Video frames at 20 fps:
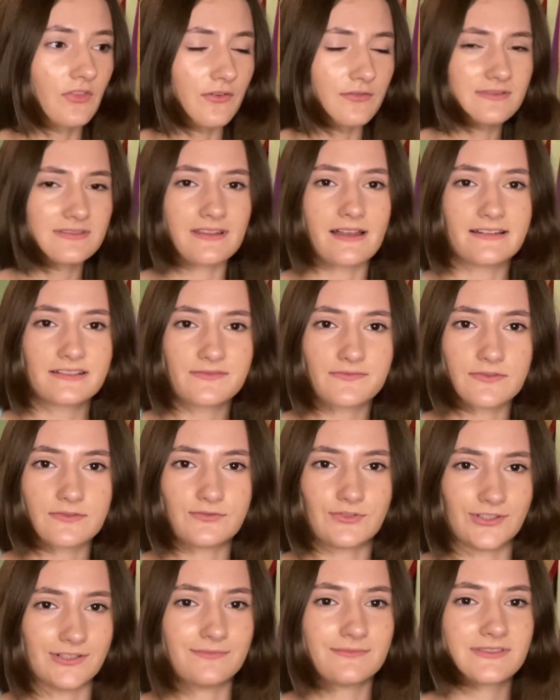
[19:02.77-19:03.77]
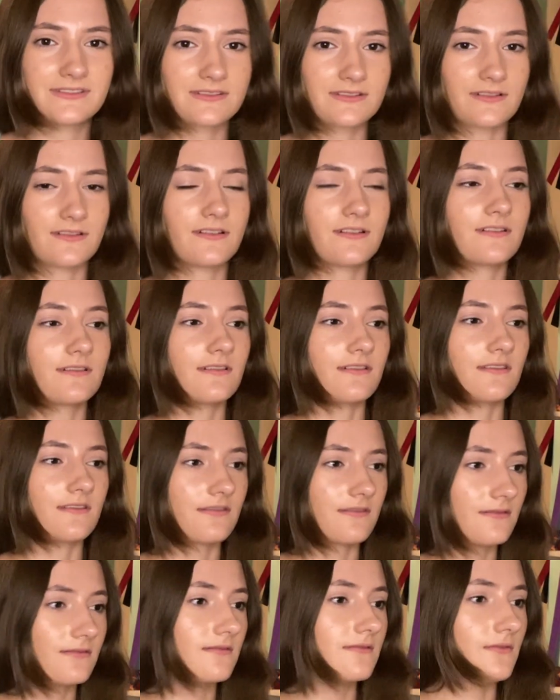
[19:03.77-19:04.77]
Those last few jumps,
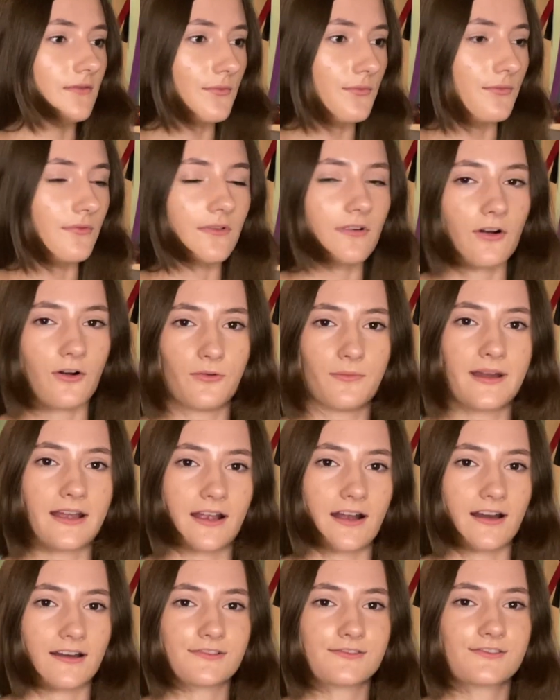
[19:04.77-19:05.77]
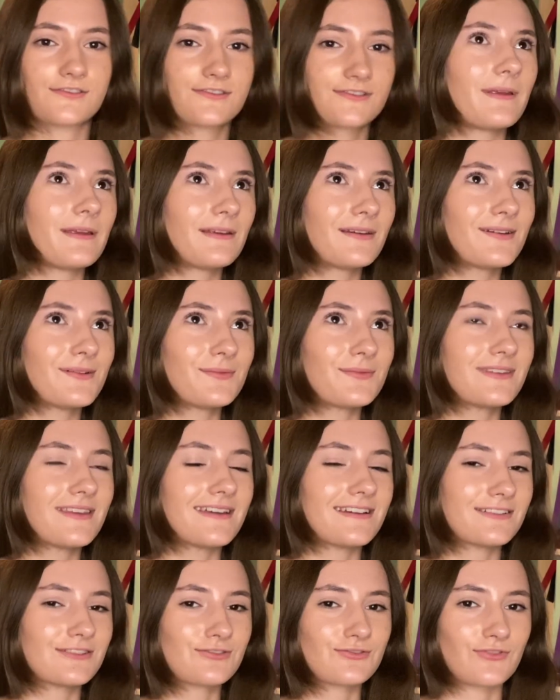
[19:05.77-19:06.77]
oh my gosh. We would
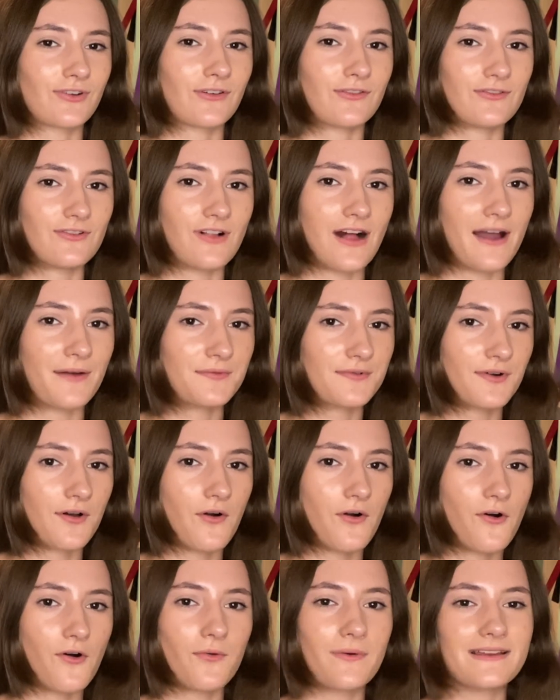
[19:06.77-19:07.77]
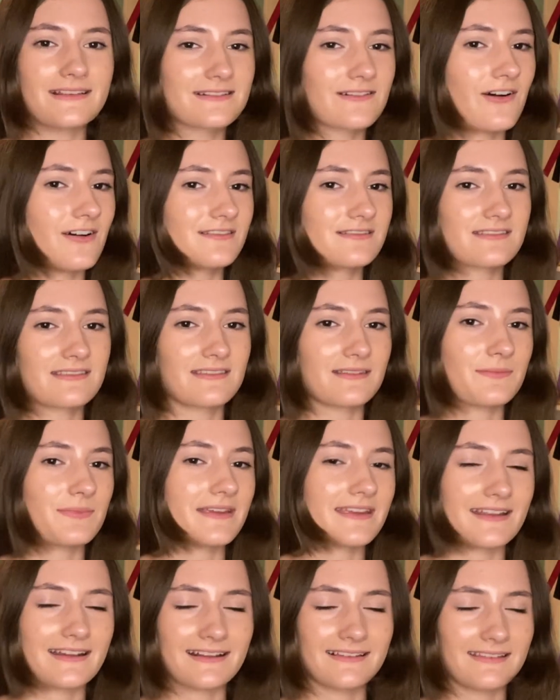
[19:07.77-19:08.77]
like struggle. I would always constantly
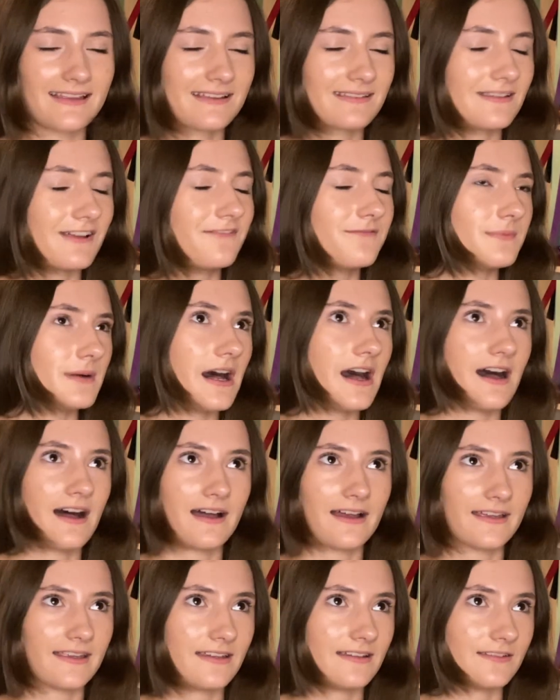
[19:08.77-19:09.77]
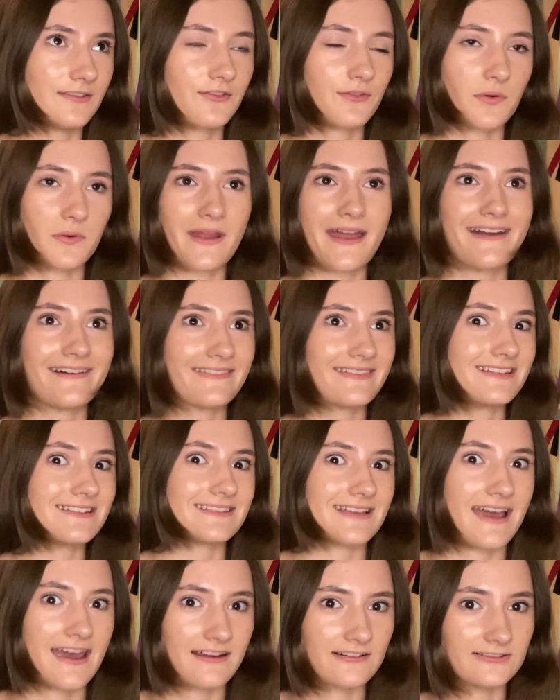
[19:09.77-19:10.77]
be getting like left behind, thrown out of the
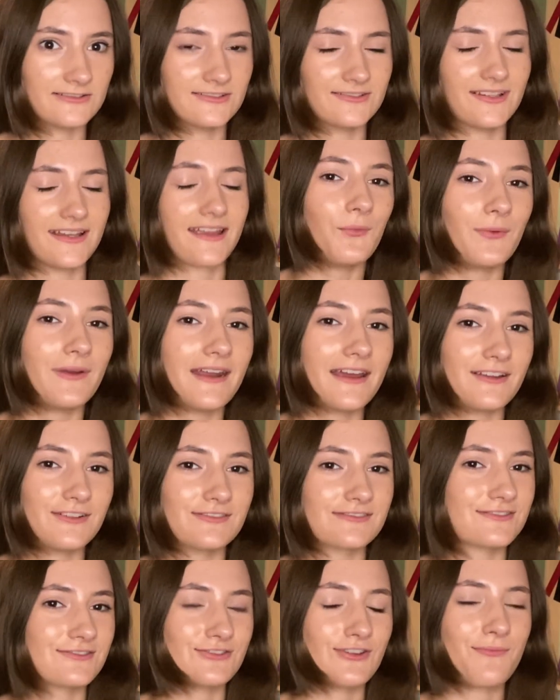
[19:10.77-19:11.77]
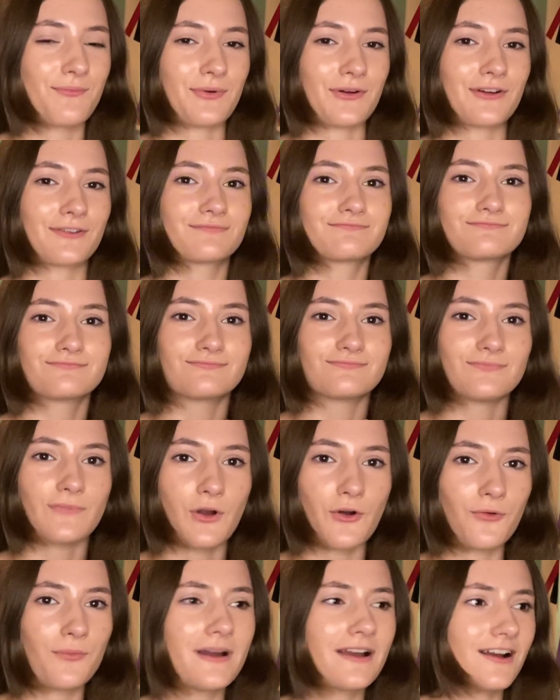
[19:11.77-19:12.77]
saddle like, when I used to jump her.
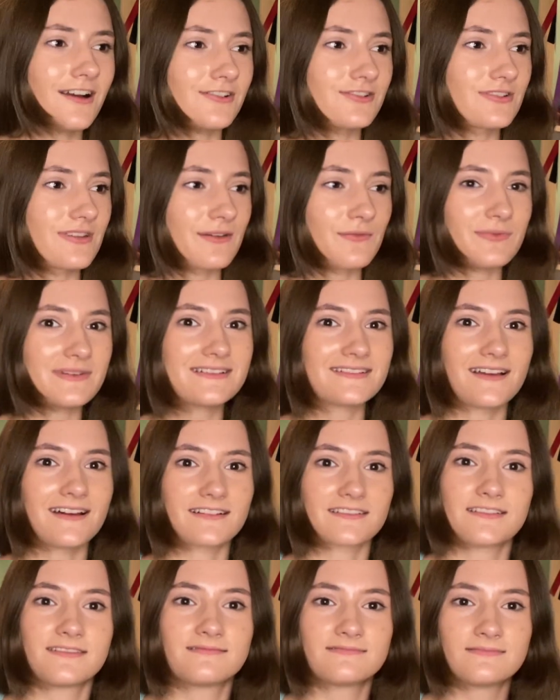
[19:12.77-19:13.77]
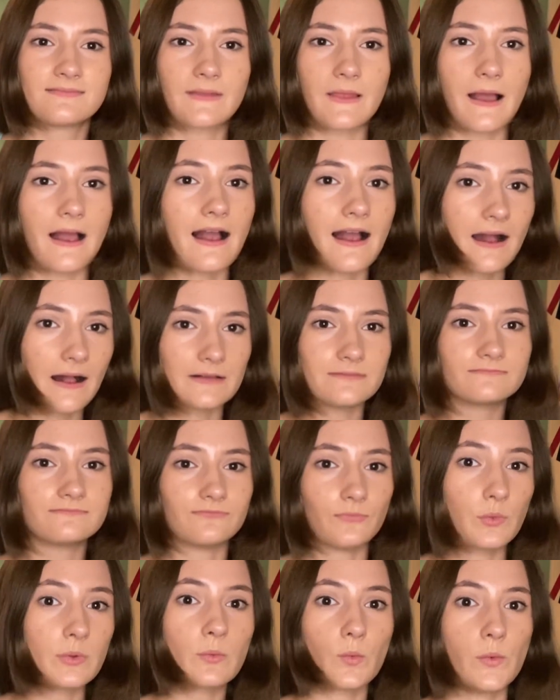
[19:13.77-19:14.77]
Oh my gosh, like we sucked.
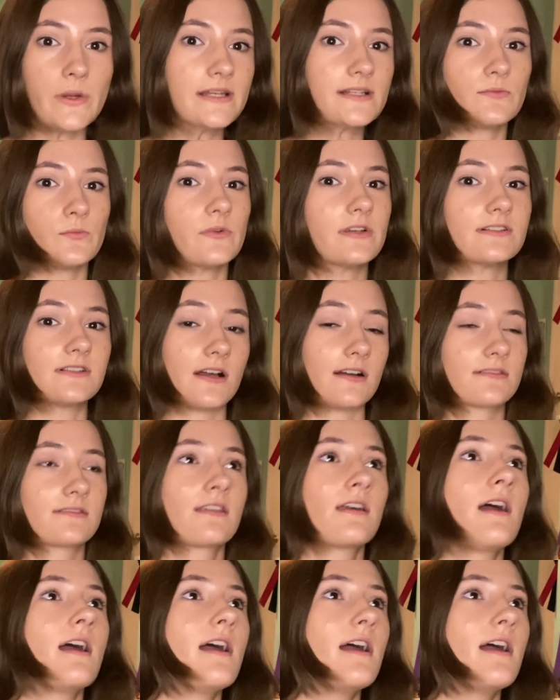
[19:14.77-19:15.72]
We, we sucked.